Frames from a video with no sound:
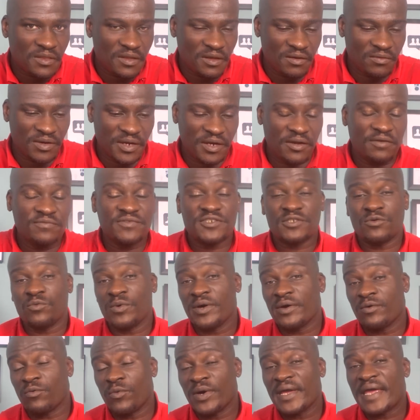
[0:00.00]
Okay,
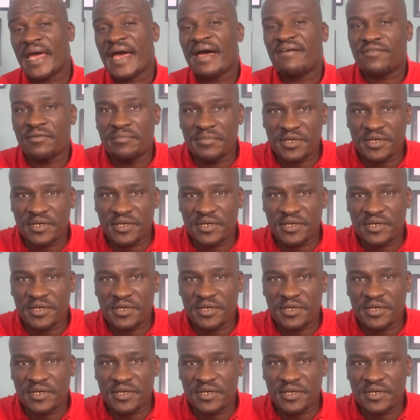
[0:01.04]
obviously we have a